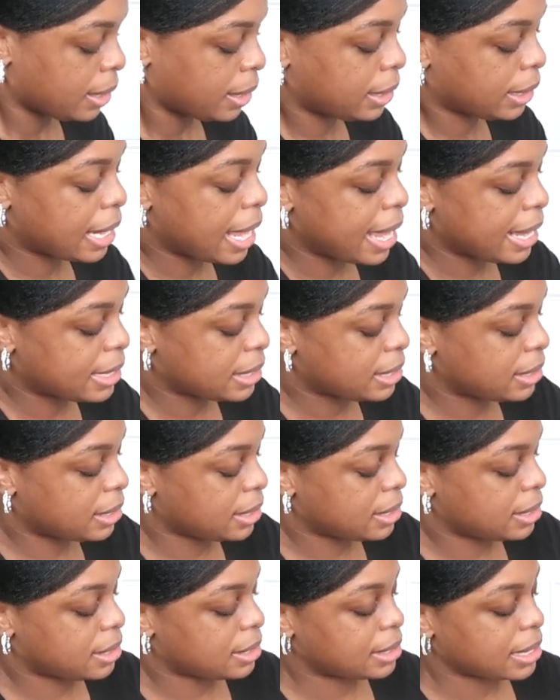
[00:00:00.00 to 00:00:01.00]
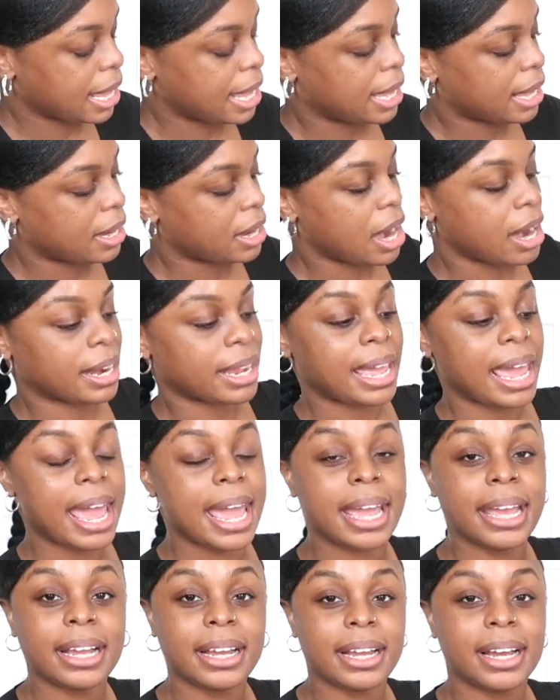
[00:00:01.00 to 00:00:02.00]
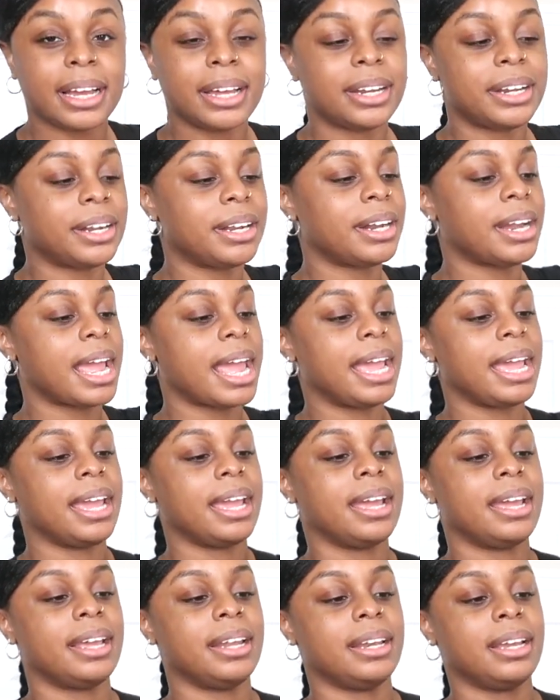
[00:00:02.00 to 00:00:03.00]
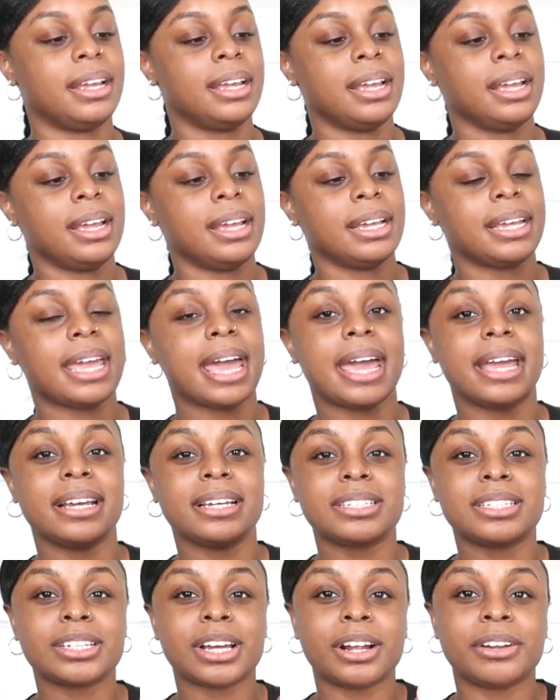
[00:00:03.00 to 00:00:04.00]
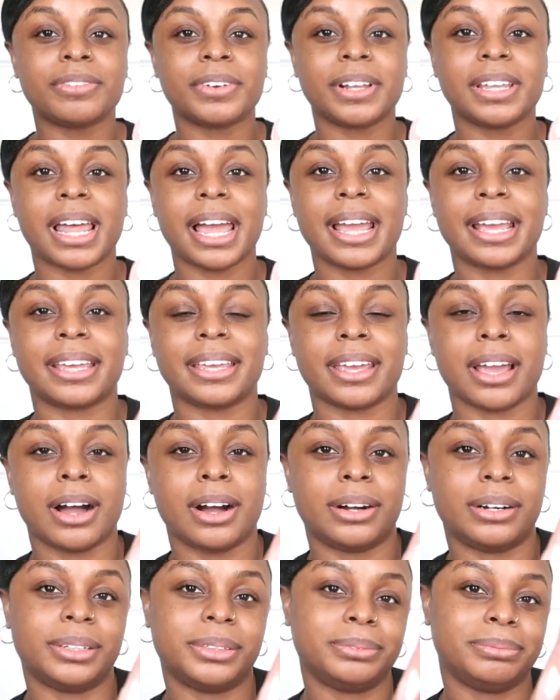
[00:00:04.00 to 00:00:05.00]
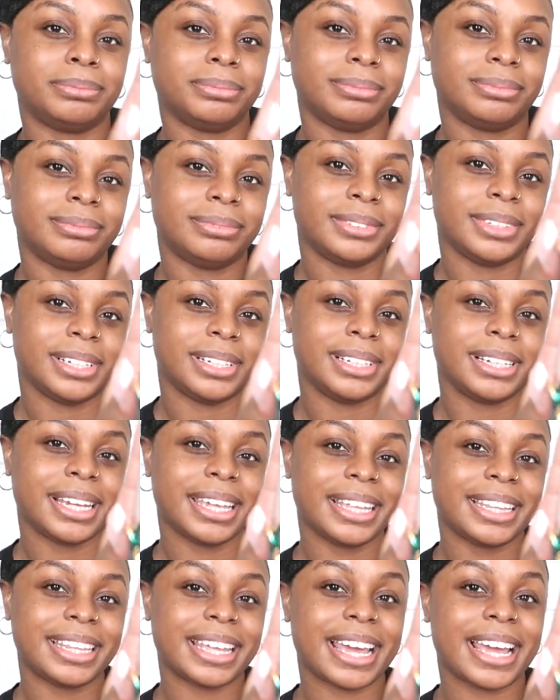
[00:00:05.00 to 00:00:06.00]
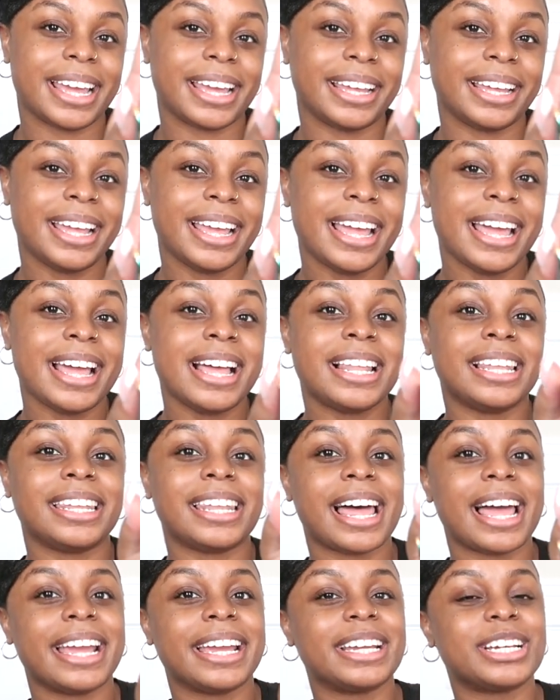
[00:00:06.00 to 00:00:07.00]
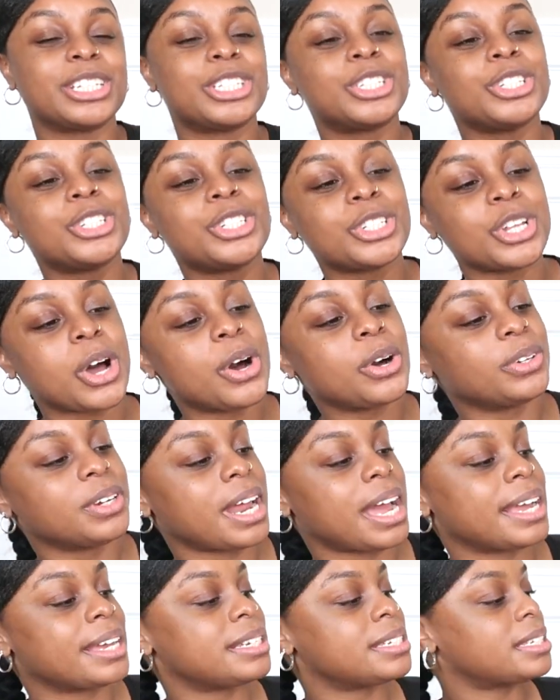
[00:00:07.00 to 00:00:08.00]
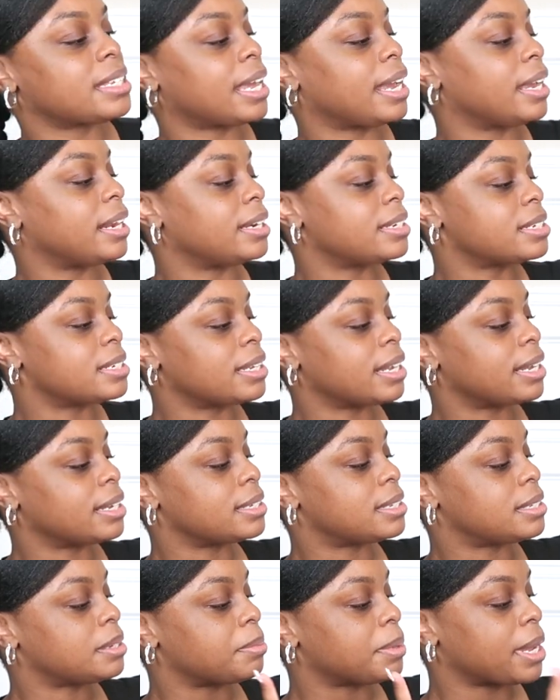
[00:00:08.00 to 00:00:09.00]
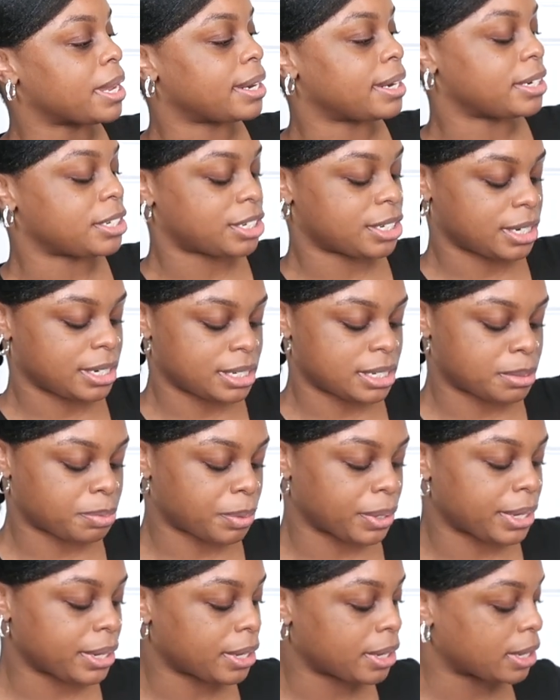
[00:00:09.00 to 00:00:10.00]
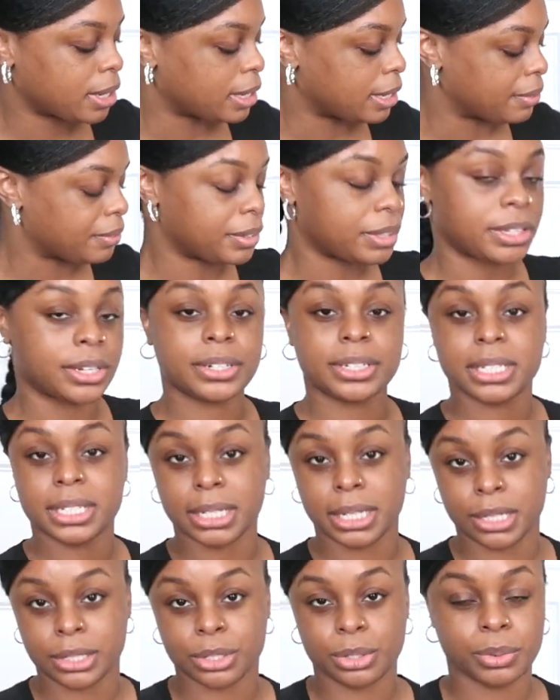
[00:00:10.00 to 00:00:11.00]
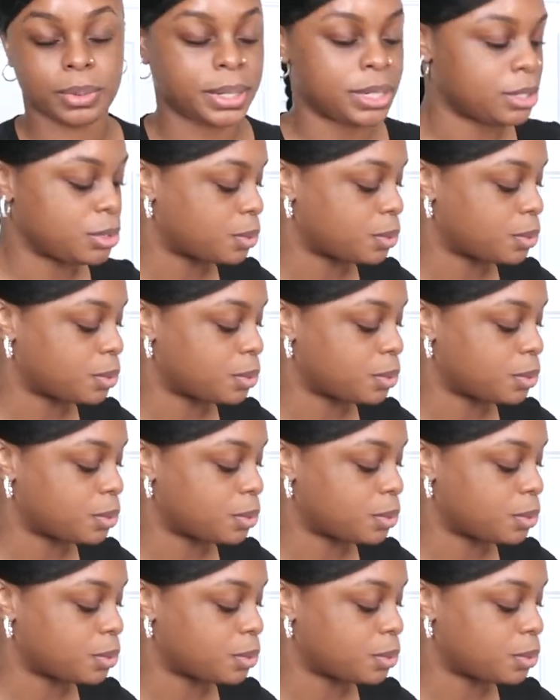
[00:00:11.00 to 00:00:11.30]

glasses and our cake cutter and cake server. Like y'all, look at that. Like, so nice. And it says Simeon and Shanice Springer, eleven thirteen twenty